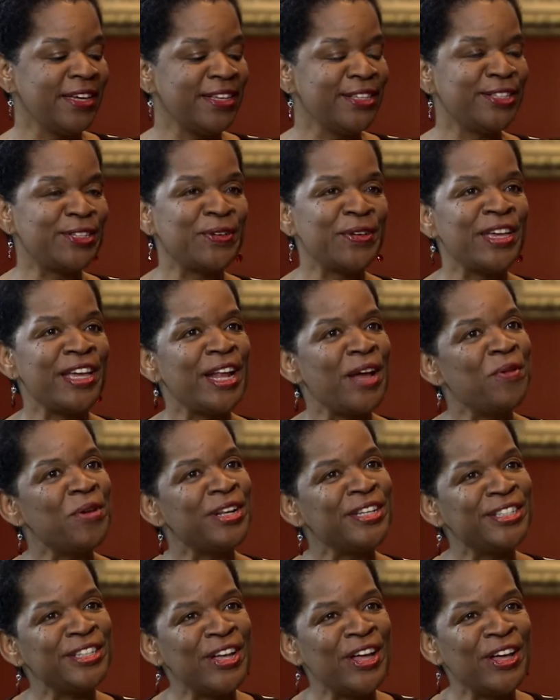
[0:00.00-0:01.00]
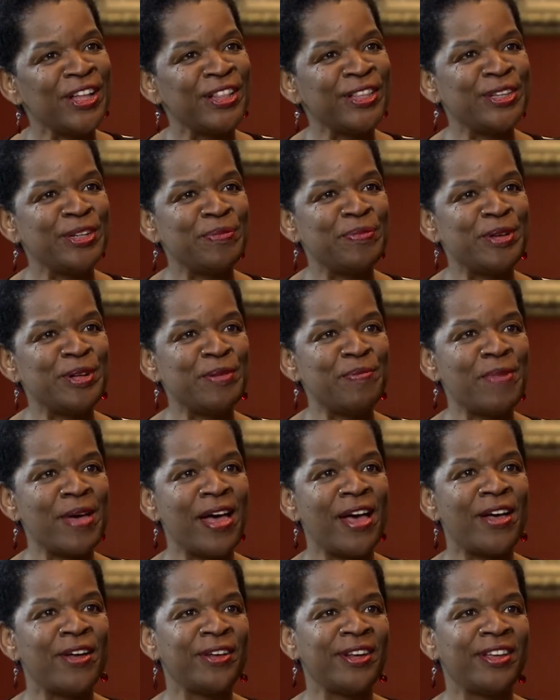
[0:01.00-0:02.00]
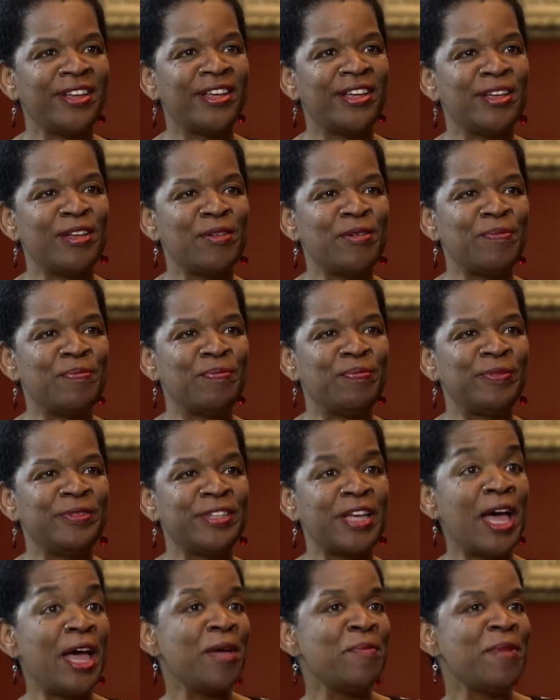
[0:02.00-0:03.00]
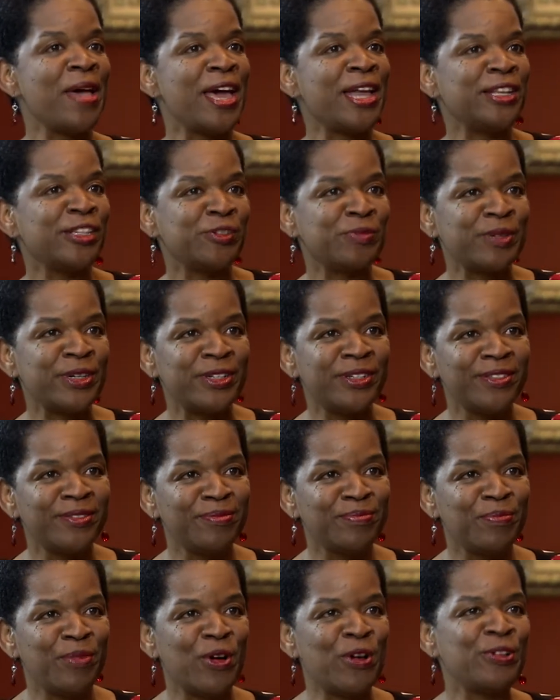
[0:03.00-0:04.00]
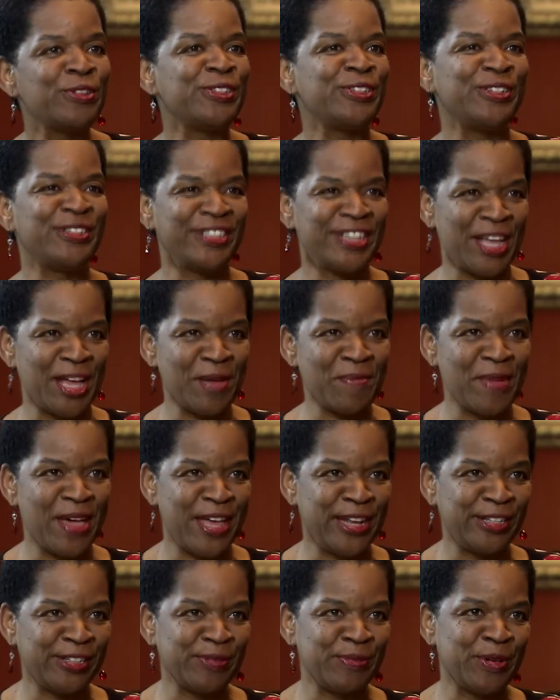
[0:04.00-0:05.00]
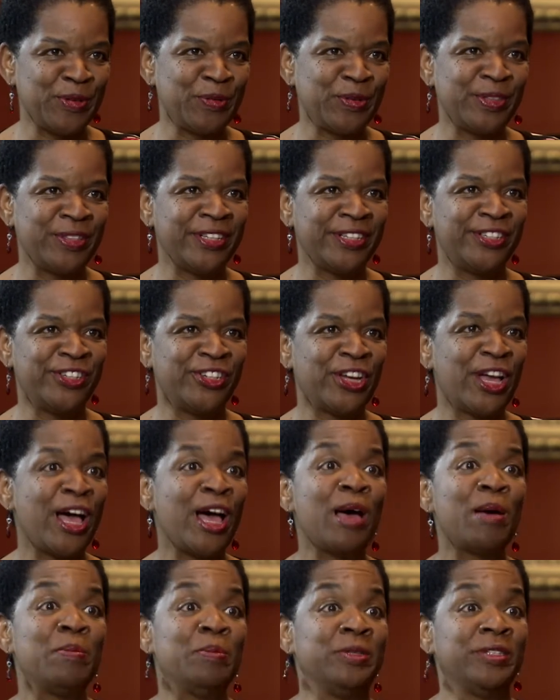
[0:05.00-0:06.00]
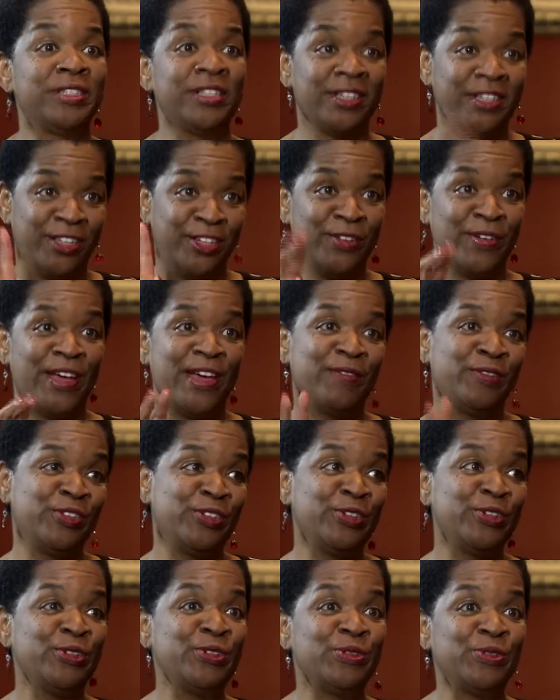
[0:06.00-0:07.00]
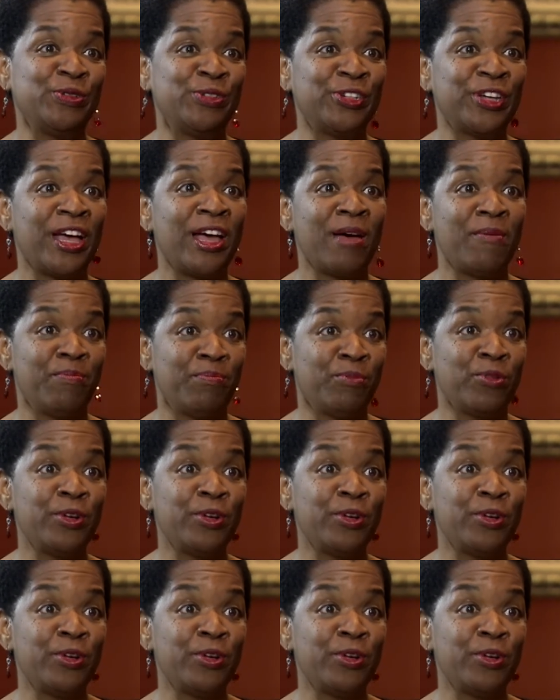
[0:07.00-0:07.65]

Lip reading: So Ken, I want to talk a little bit about time management, personal time management with the jobs. You have two jobs,